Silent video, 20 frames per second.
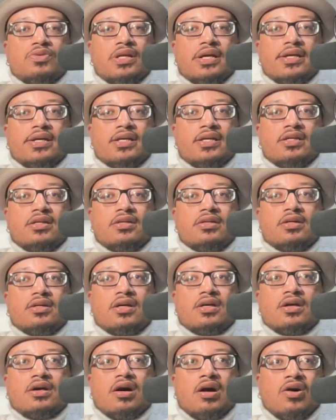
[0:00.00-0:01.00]
that,
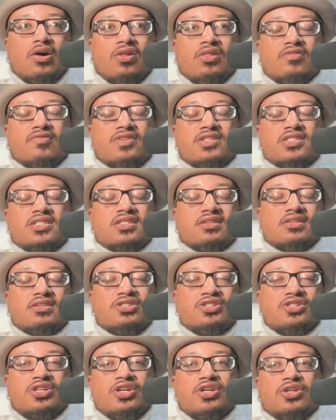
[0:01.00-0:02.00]
all of a
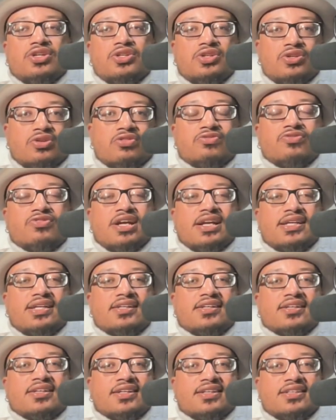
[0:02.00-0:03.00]
sudden you're ready
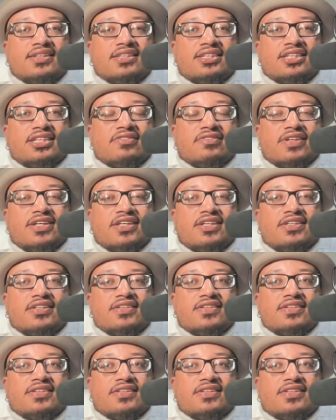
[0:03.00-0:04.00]
to leave.
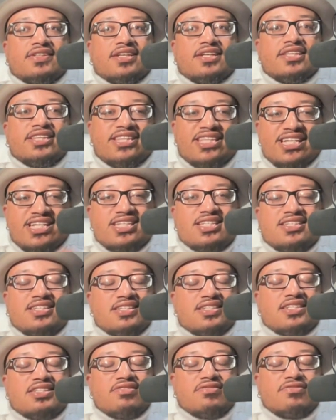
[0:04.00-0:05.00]
This
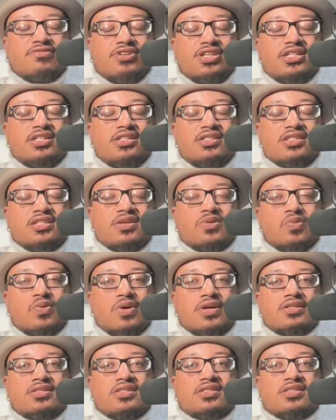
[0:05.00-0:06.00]
is the reason
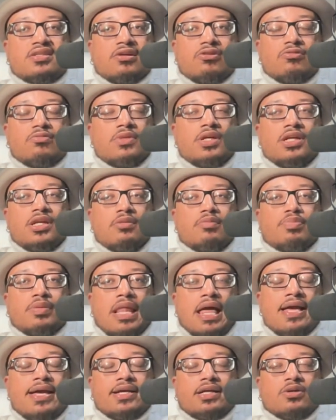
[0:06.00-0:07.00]
why so many
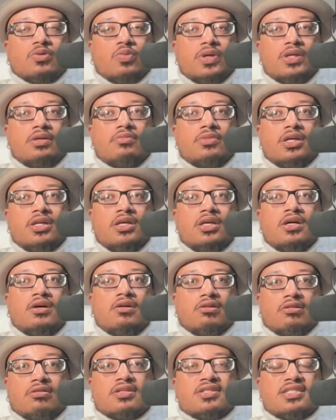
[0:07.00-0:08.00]
black women
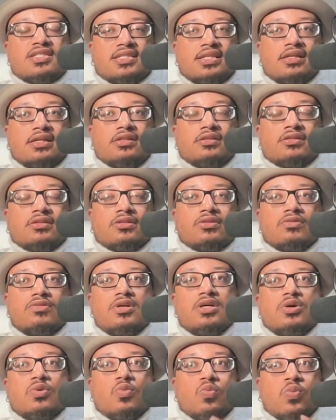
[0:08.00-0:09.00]
are single.
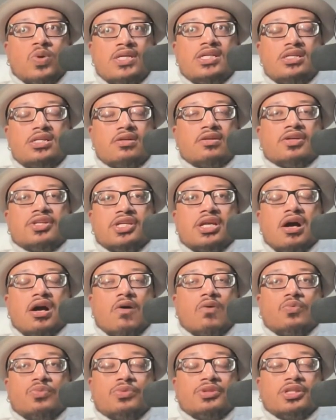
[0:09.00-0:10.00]
We are the
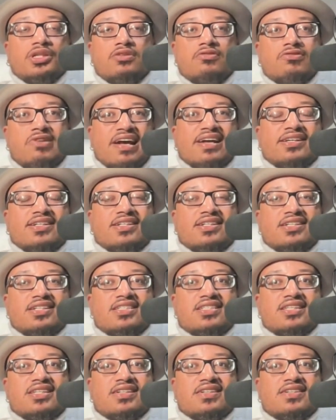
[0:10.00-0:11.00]
only
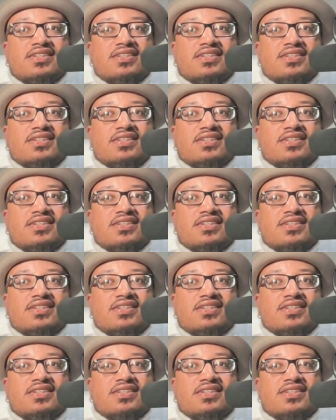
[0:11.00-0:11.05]
race